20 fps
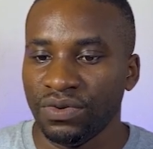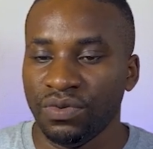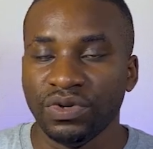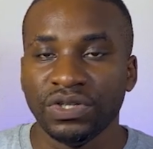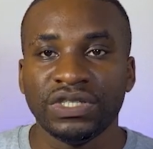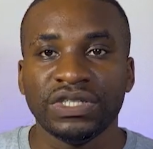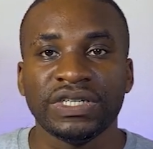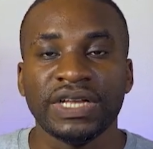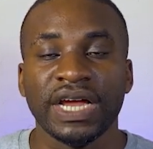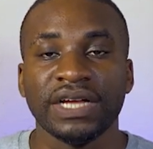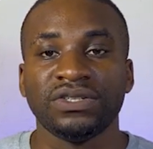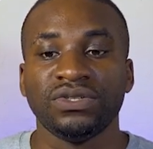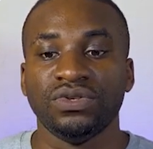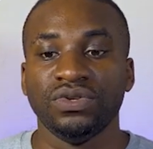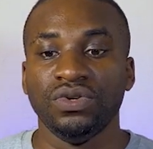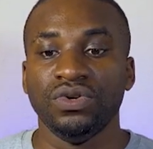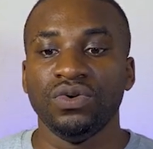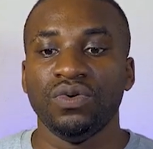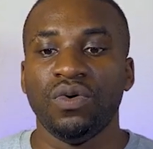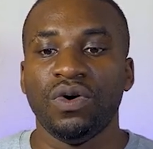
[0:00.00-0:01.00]
Which text do
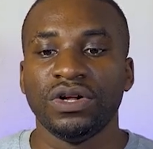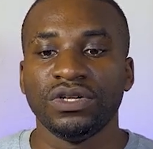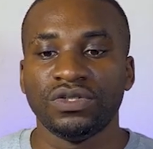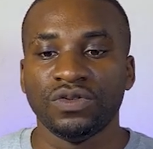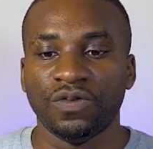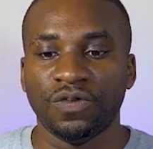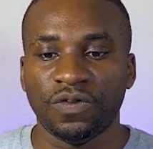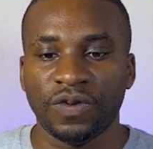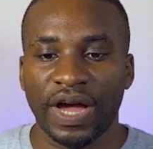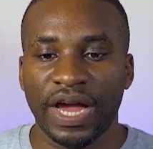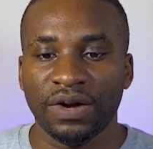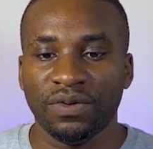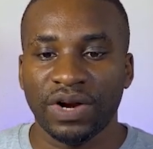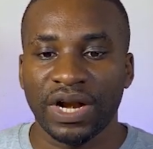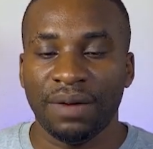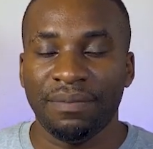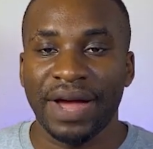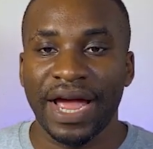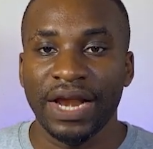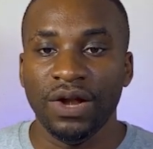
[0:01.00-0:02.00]
you want to find? What
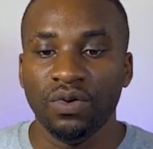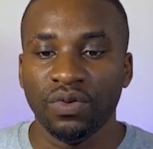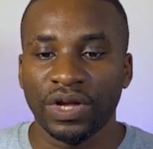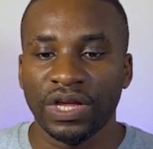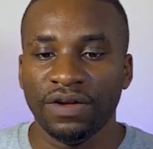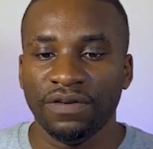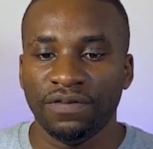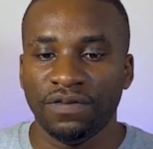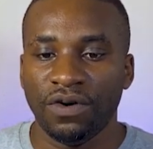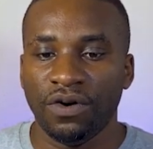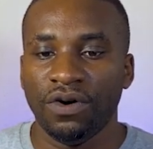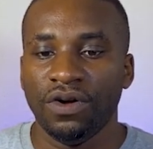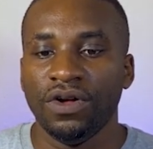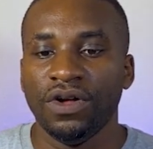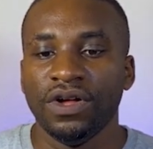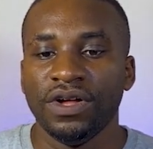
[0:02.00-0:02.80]
am I looking for?